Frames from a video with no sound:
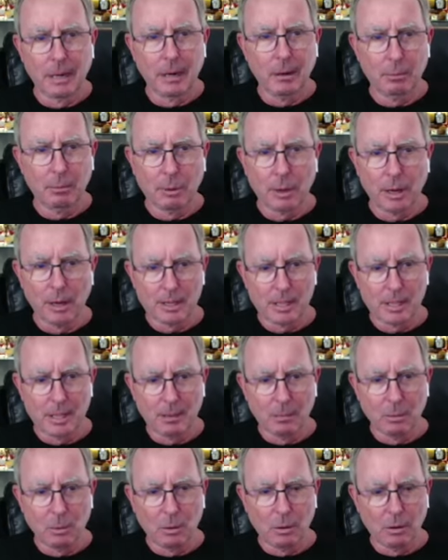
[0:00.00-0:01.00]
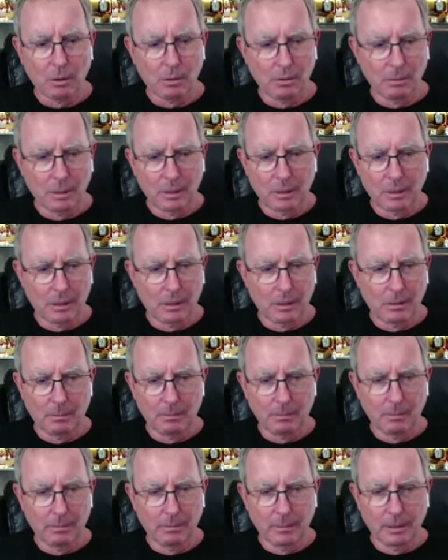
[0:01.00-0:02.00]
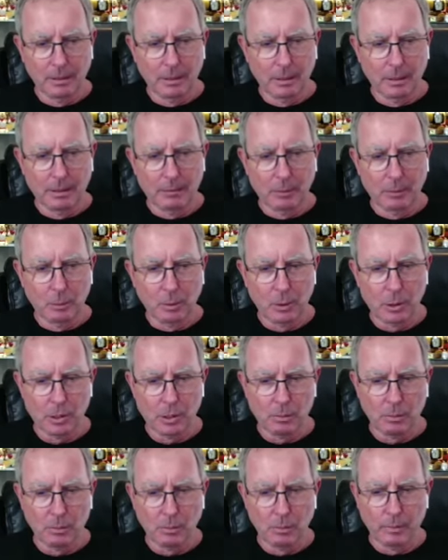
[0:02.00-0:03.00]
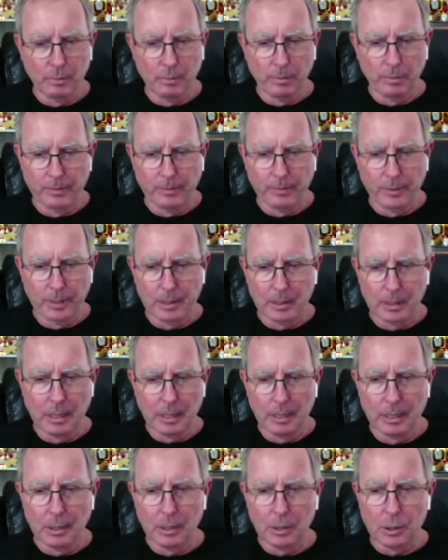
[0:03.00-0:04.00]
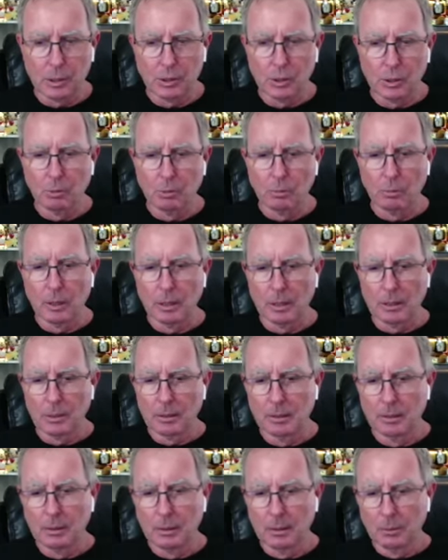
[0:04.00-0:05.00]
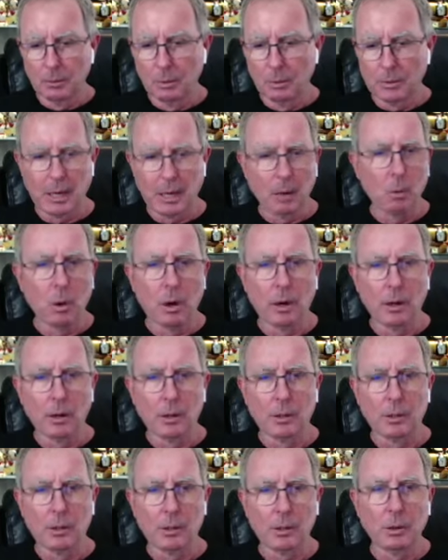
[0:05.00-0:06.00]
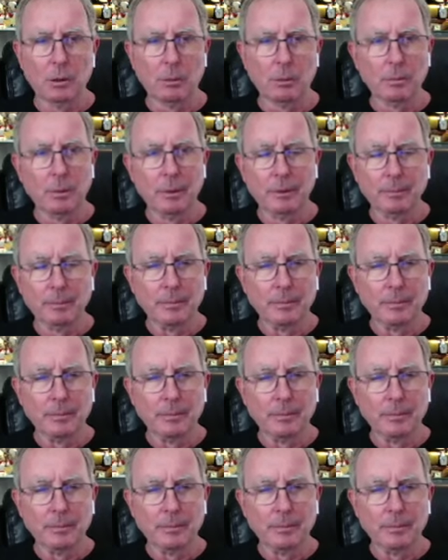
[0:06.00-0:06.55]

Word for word: enterprise anymore. Um, everyone just it can consume what what they want to consume.